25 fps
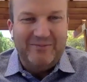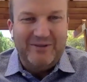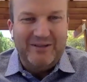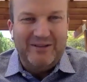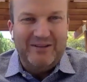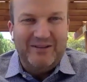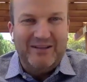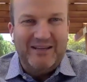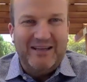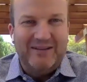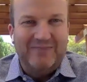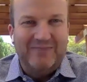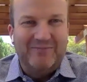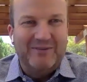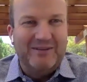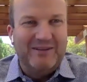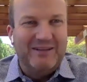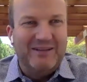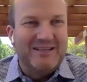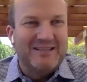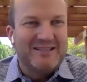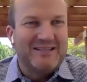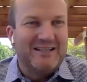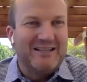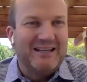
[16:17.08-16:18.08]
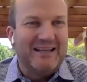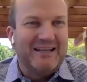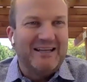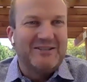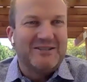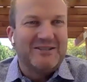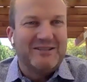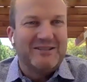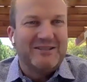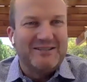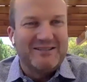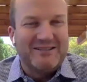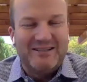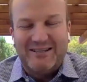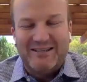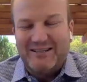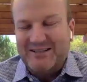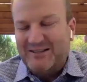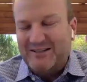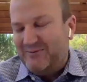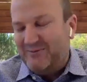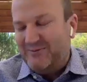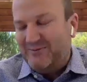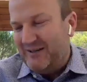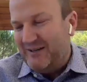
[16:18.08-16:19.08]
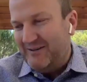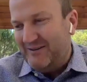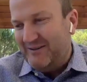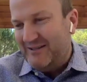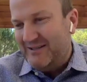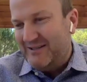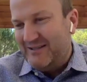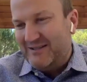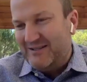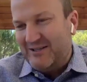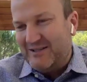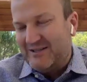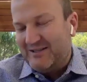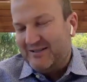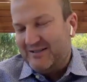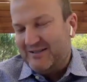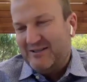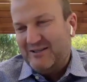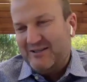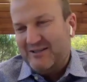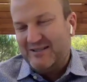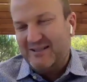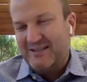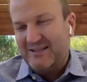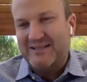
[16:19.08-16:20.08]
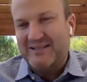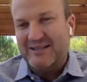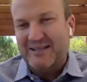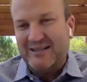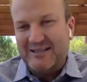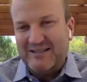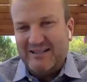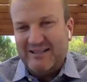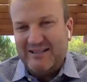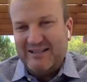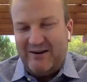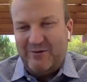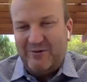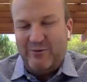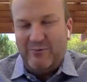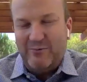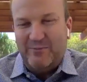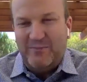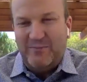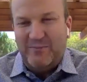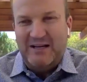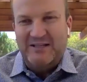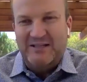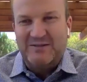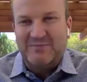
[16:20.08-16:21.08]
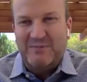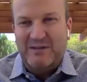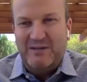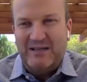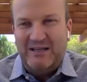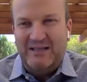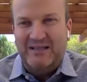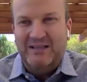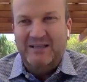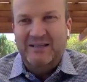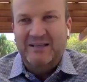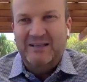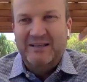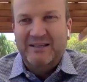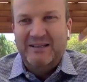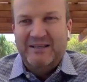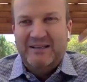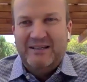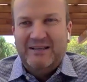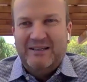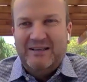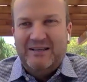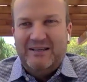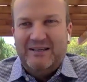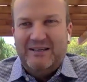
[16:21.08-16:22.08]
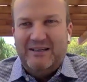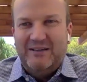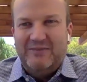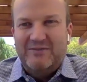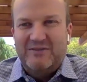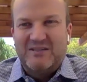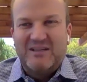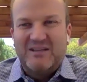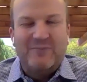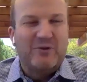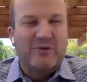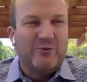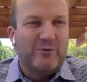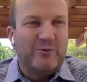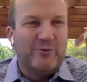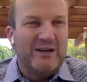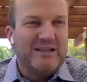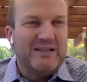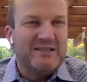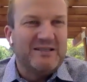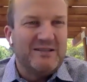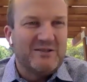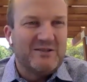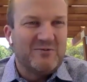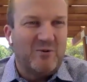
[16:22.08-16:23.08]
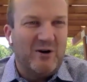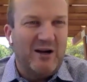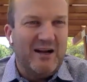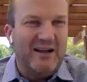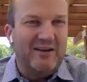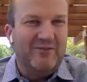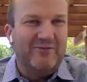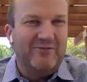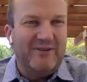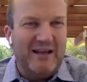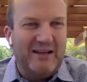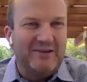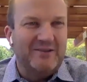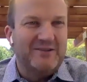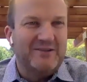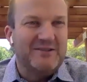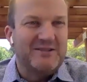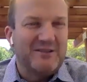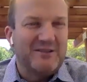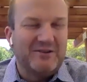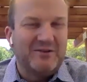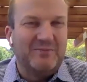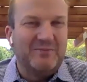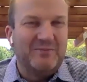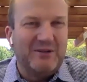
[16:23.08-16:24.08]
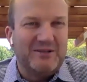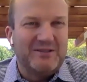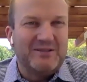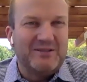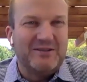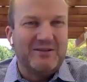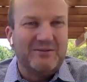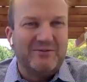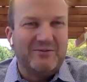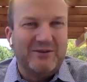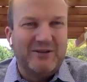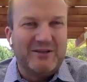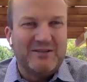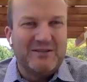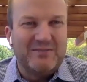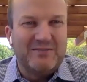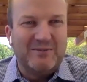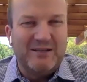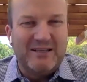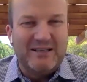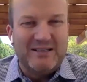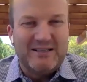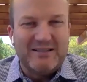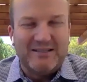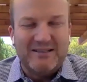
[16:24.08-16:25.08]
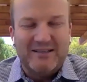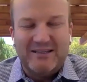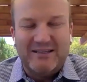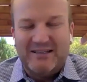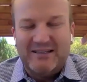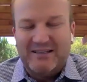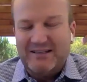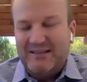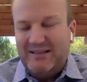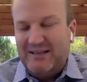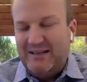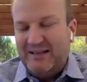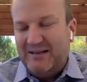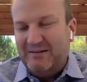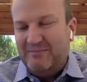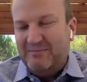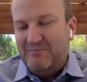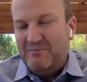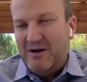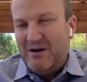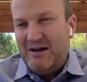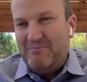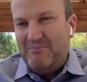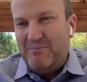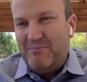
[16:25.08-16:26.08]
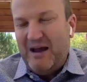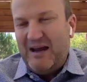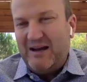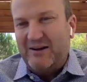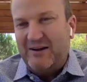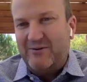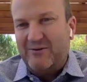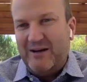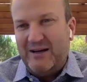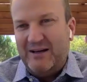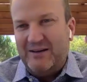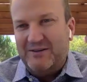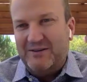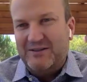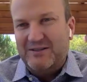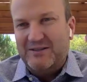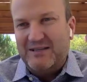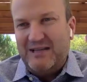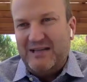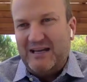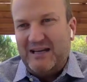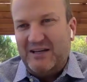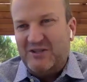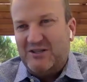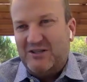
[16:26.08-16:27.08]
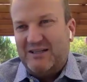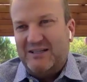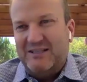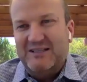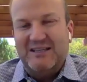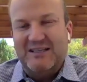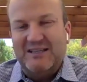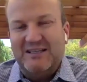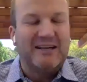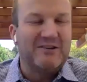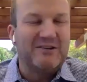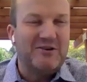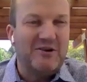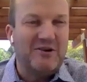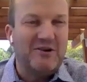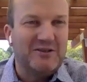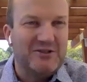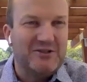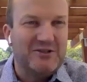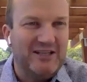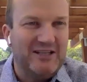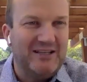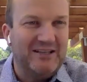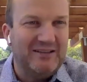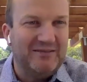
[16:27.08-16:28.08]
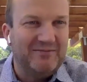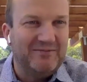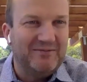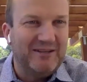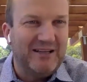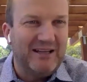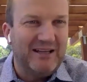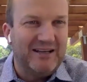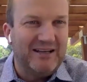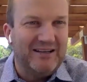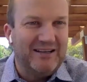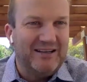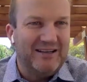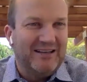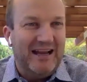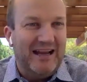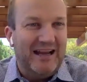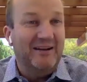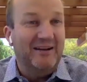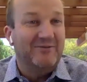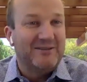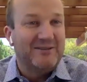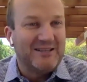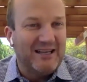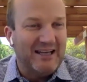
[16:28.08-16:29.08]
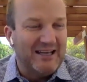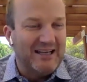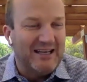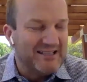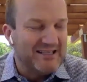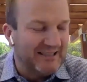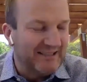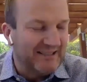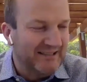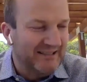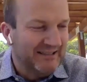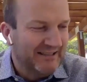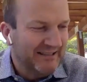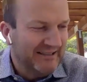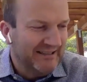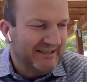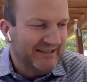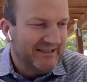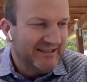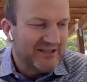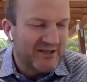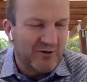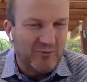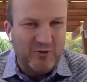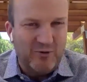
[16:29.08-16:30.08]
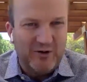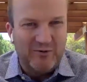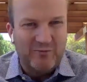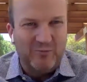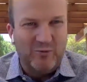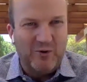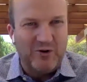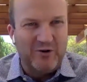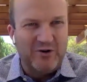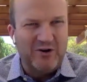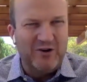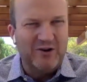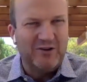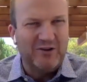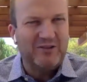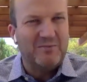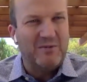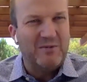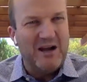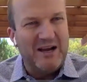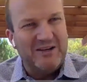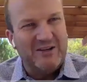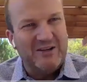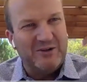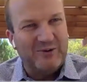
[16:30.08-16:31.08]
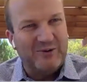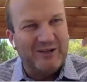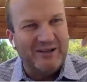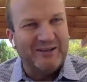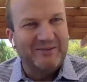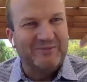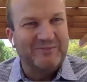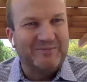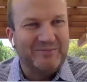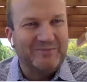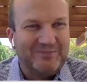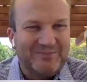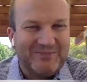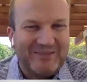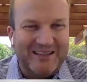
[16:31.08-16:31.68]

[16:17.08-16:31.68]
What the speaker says: in their selections, like as far as just listening to that, it reminds me of some of the reasons why I founded Sonderpods in the first place. Like my background is actually technology and advertising. So what on earth am I doing